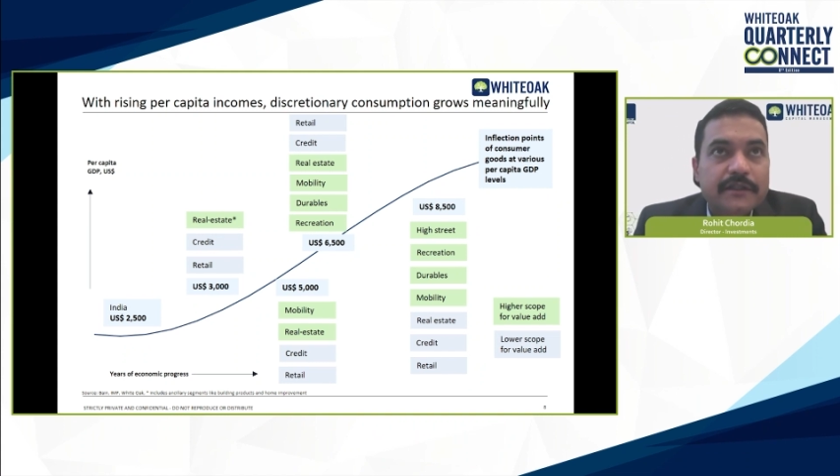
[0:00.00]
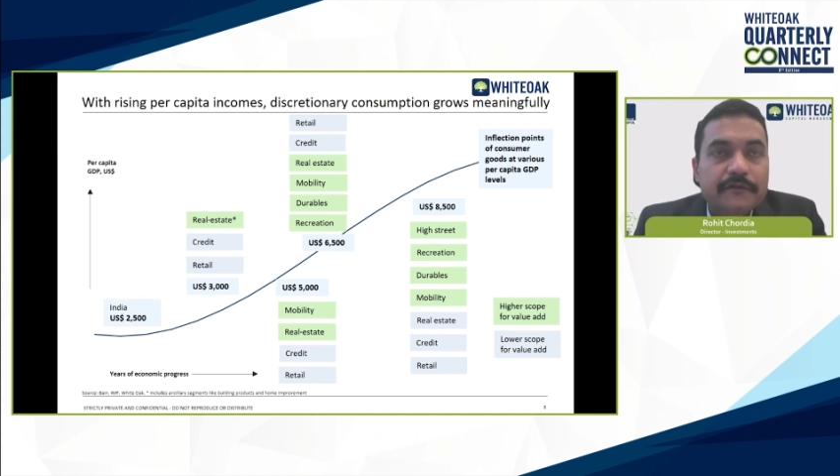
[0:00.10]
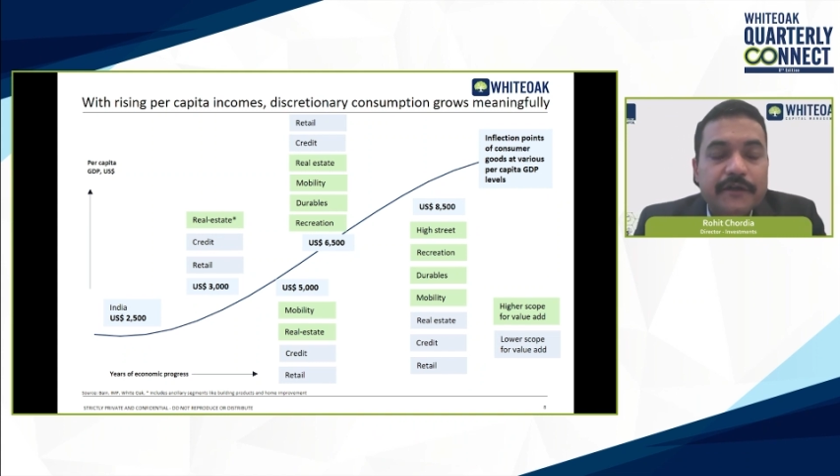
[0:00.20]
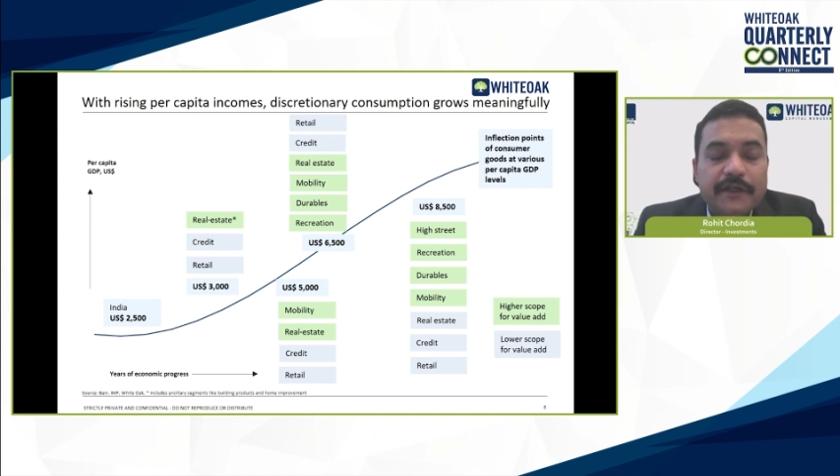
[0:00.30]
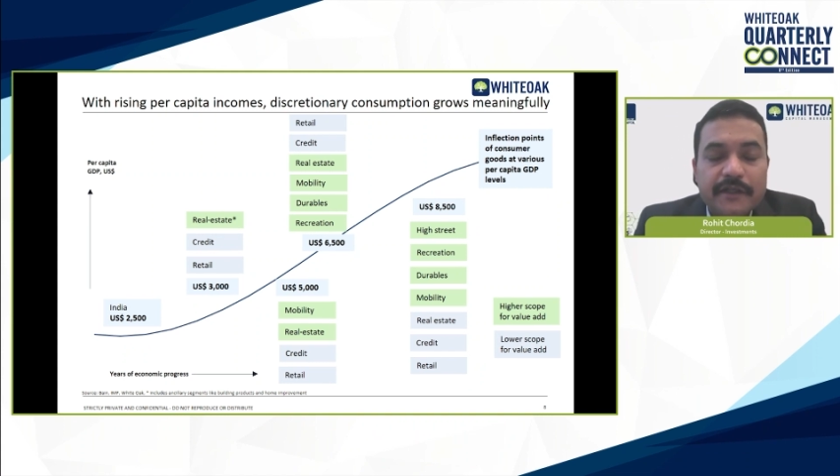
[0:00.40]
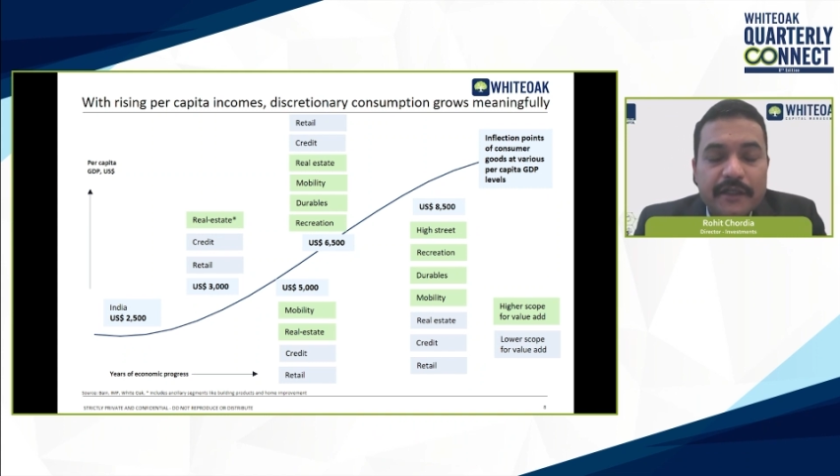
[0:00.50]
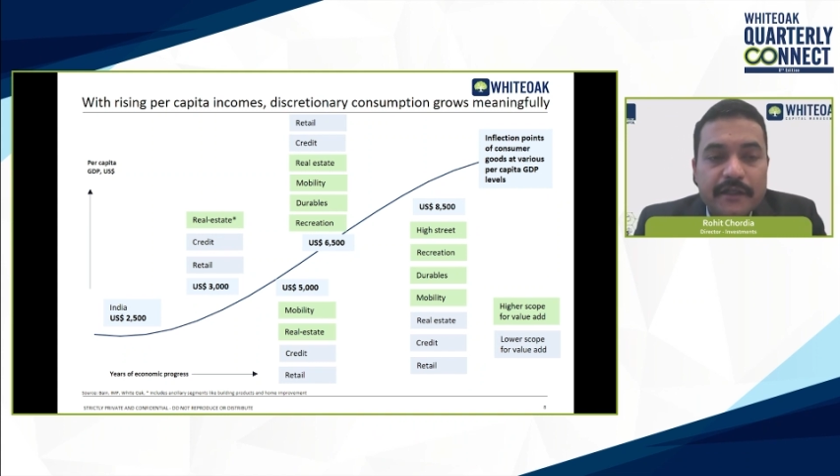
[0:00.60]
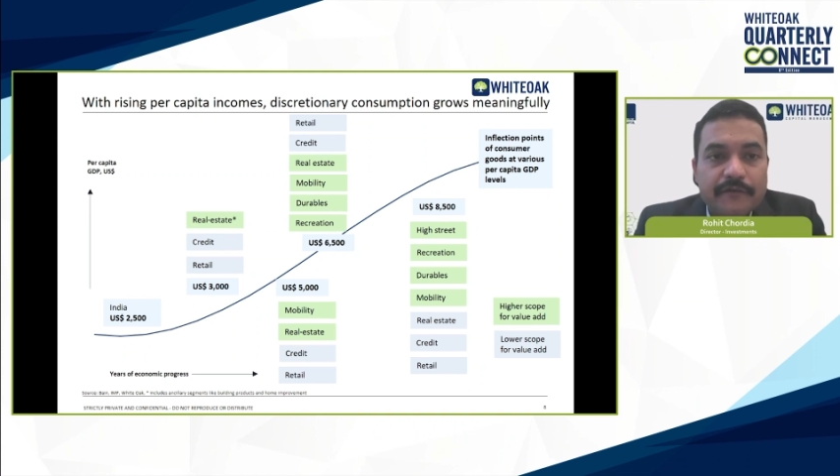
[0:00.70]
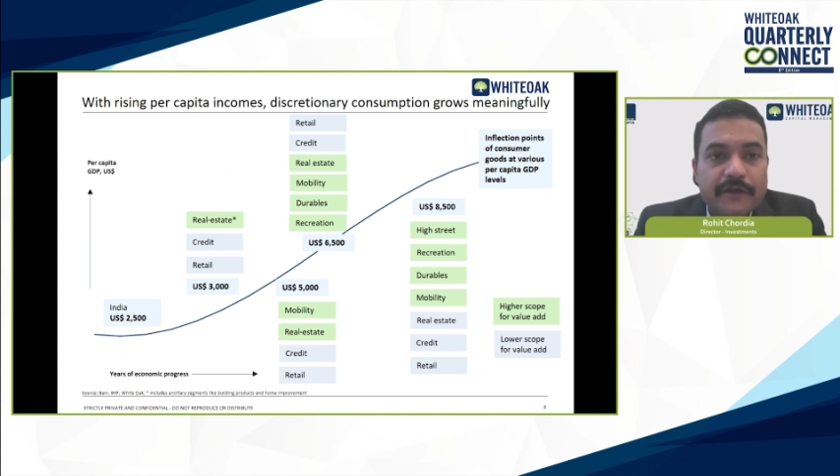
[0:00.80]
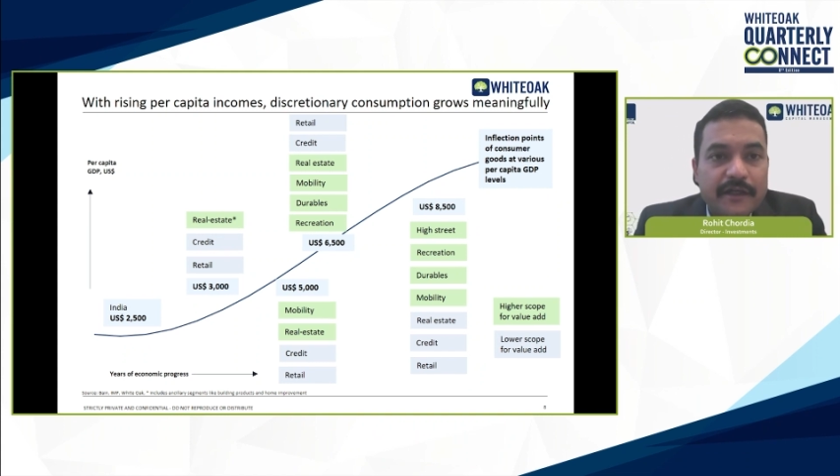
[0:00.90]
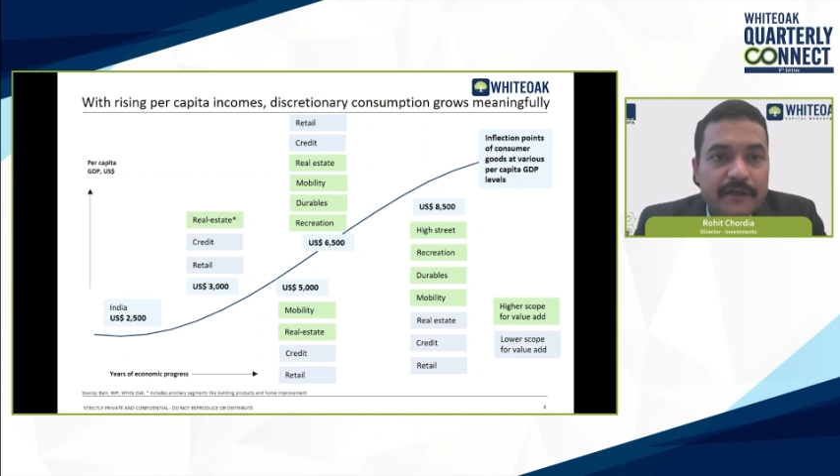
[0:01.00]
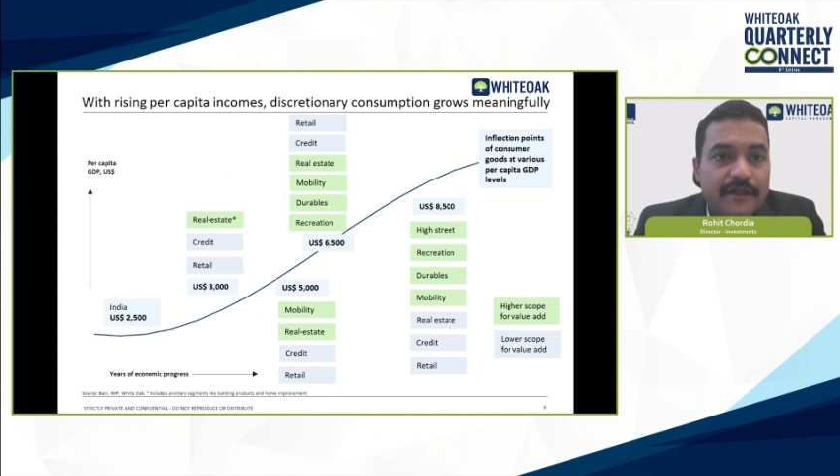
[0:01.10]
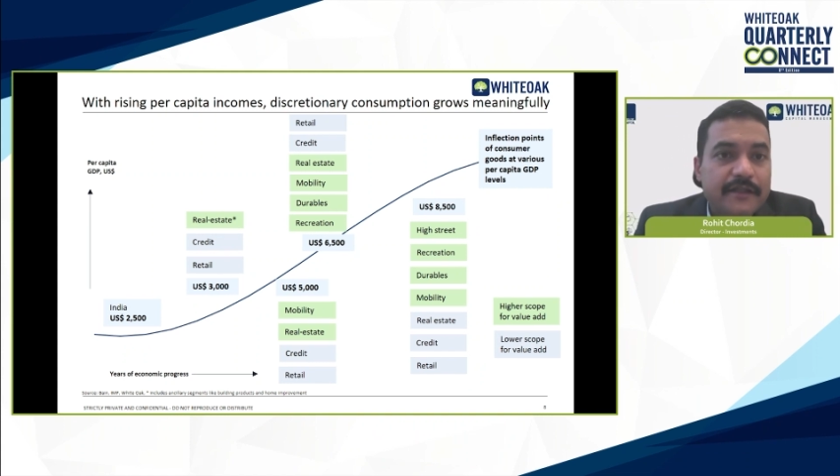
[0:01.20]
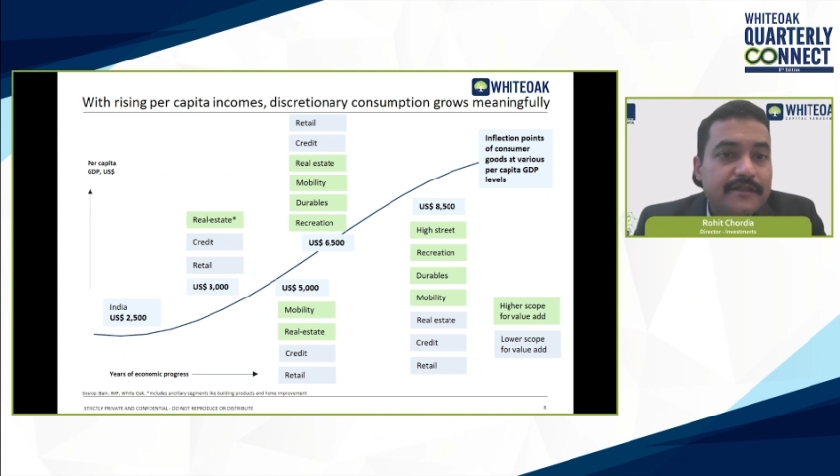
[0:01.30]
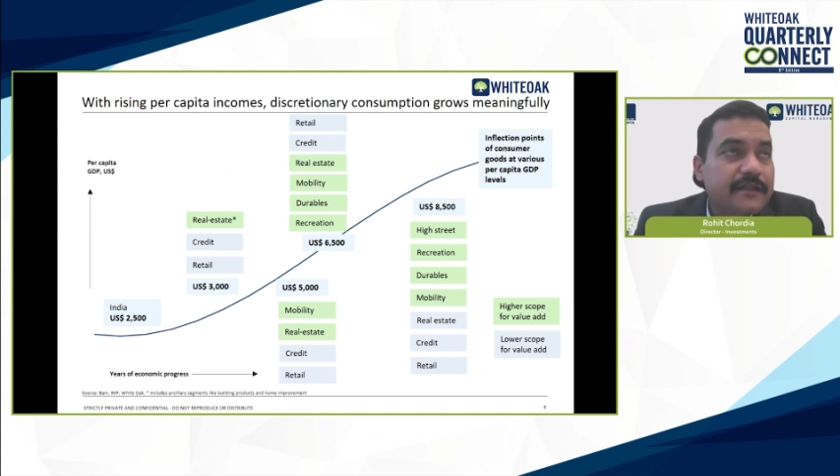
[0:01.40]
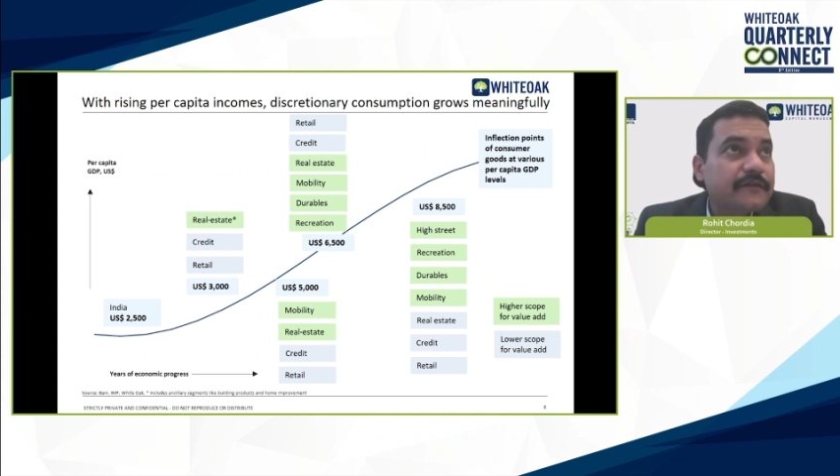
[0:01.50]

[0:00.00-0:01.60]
different in different countries.